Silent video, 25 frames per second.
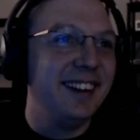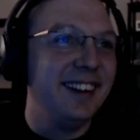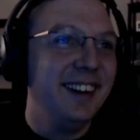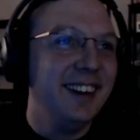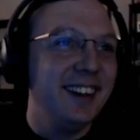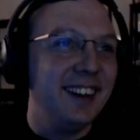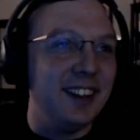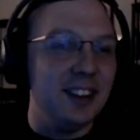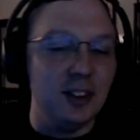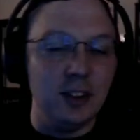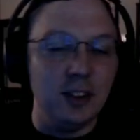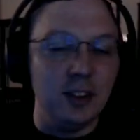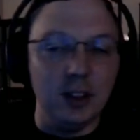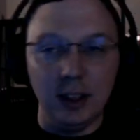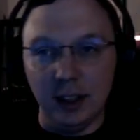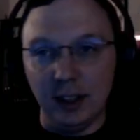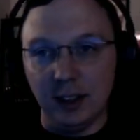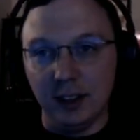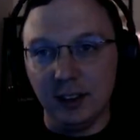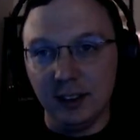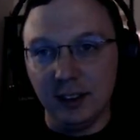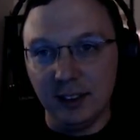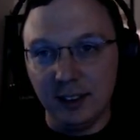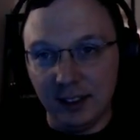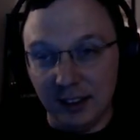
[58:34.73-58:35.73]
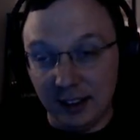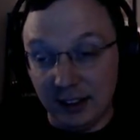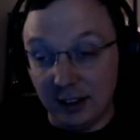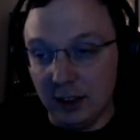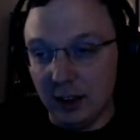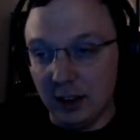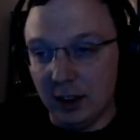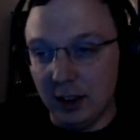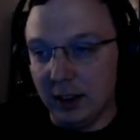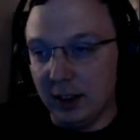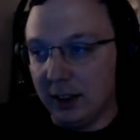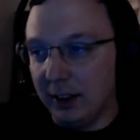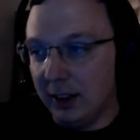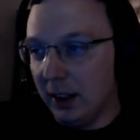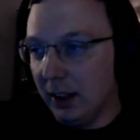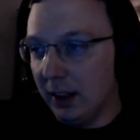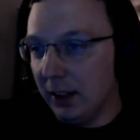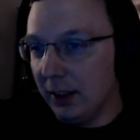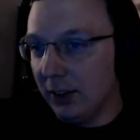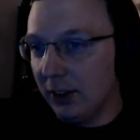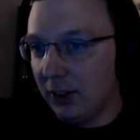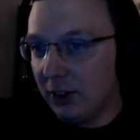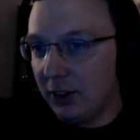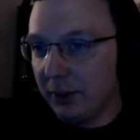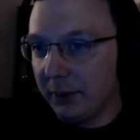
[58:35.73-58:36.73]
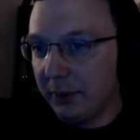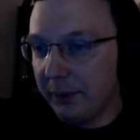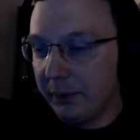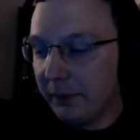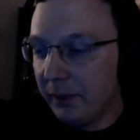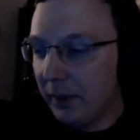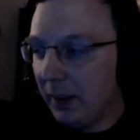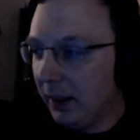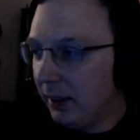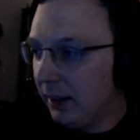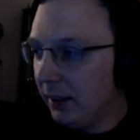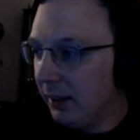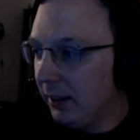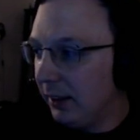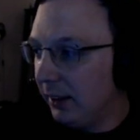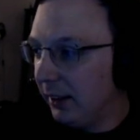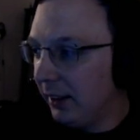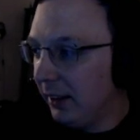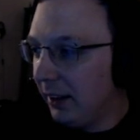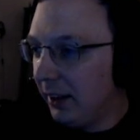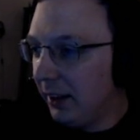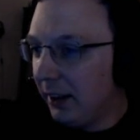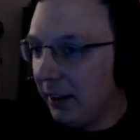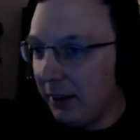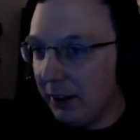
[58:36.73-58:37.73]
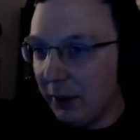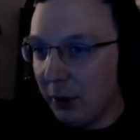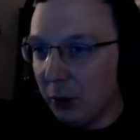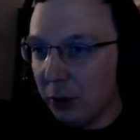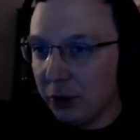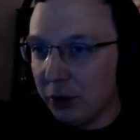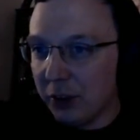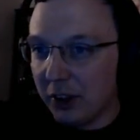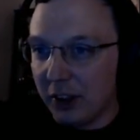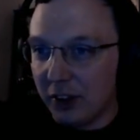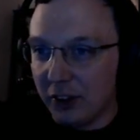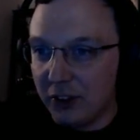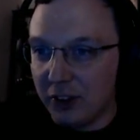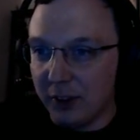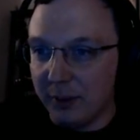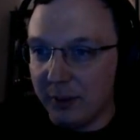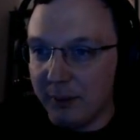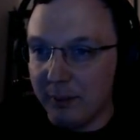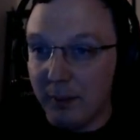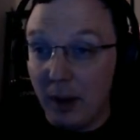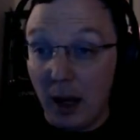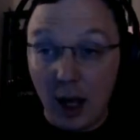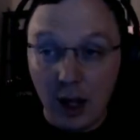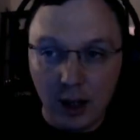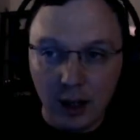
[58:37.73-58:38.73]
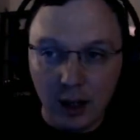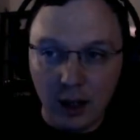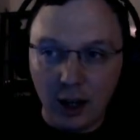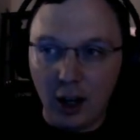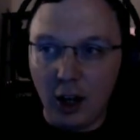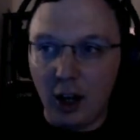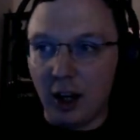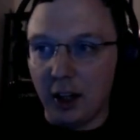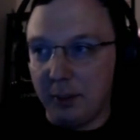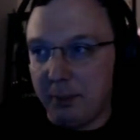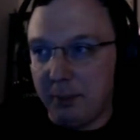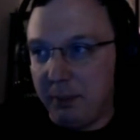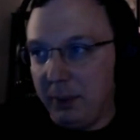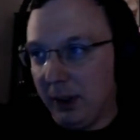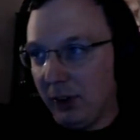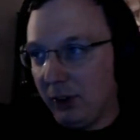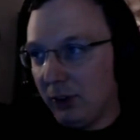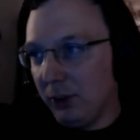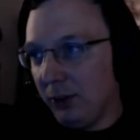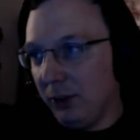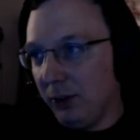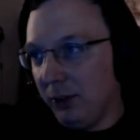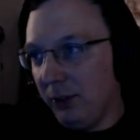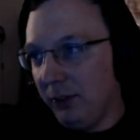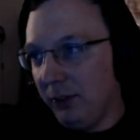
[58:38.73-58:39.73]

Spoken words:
Indeed it does. Those are some hot tips of